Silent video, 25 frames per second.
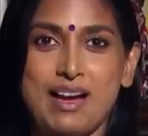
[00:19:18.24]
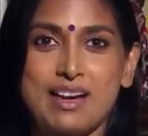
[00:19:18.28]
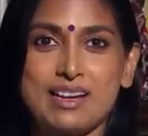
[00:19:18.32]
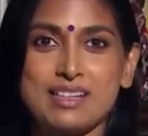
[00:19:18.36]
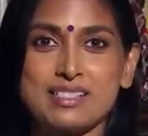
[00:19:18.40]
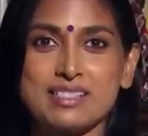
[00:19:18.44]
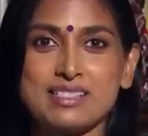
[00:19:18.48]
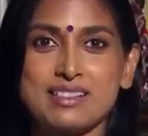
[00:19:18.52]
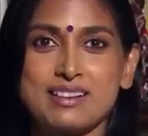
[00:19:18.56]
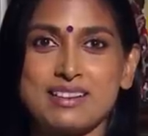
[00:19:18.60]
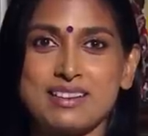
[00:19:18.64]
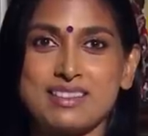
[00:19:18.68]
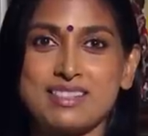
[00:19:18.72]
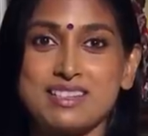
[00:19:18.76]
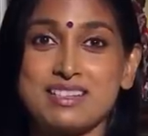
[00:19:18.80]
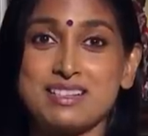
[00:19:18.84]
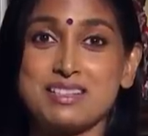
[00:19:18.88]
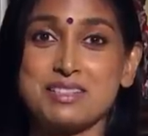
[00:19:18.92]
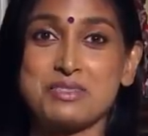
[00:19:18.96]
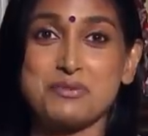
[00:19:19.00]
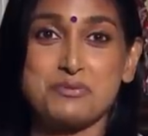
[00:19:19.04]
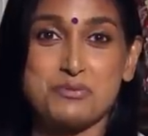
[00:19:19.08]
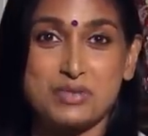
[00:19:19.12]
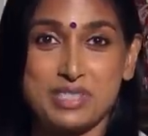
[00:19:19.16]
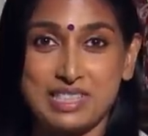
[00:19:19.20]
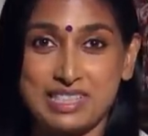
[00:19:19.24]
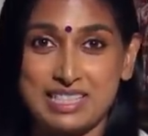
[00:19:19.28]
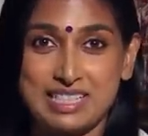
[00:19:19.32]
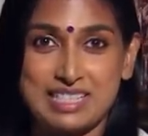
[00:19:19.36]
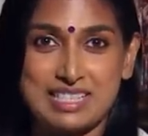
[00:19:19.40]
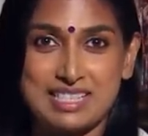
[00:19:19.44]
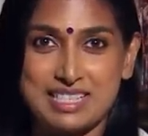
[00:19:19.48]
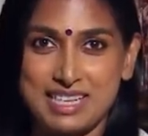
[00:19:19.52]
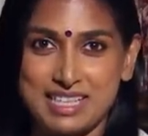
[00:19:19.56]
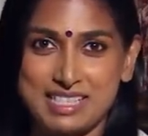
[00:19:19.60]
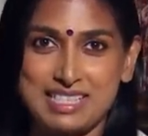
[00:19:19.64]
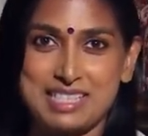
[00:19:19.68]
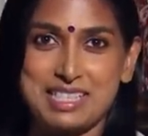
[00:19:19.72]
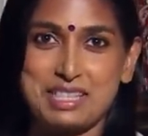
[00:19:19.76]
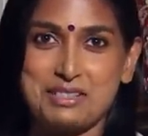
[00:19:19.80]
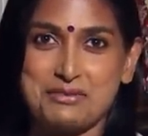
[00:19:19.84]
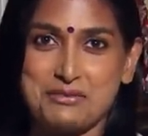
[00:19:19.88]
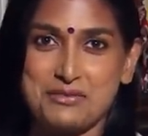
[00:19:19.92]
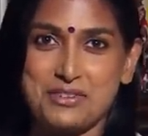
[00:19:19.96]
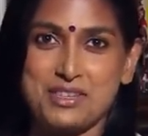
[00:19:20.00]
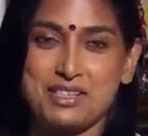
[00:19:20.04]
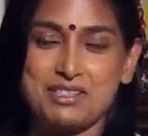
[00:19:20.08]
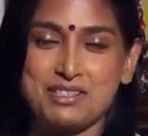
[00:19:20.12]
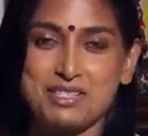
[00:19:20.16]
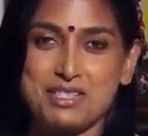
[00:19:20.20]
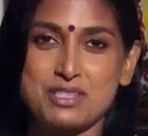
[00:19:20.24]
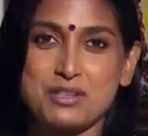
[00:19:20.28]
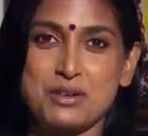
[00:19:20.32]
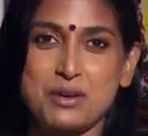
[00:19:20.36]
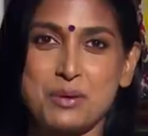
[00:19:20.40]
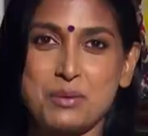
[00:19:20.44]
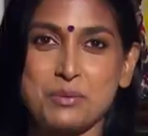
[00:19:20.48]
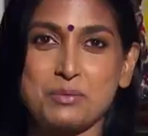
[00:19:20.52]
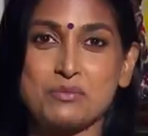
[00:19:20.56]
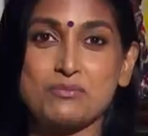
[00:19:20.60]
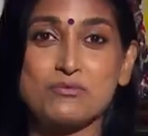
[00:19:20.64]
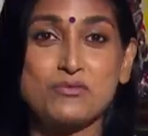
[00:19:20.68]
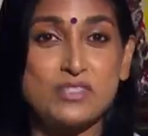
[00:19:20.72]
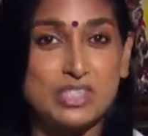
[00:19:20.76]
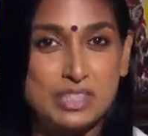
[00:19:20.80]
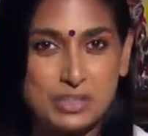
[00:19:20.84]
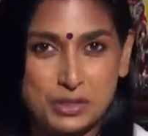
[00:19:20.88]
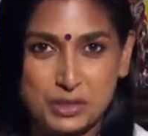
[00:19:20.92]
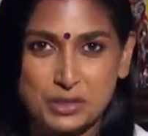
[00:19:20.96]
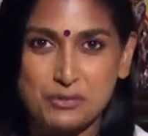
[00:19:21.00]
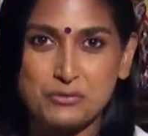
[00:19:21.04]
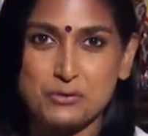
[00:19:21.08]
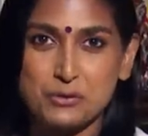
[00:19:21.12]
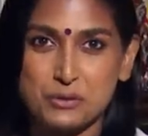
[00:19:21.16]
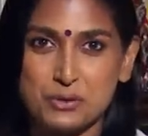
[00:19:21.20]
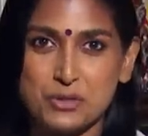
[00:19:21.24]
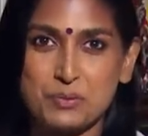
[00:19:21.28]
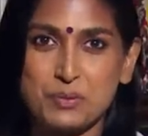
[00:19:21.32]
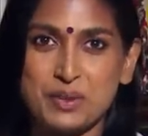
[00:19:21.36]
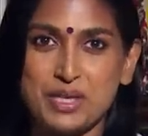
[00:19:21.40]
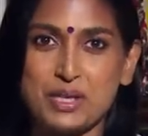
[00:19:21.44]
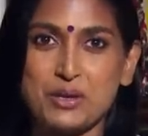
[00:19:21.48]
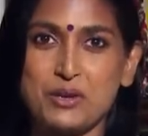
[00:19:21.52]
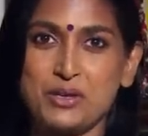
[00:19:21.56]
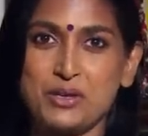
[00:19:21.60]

and I think it's really exciting and fun, so I'm really looking forward to being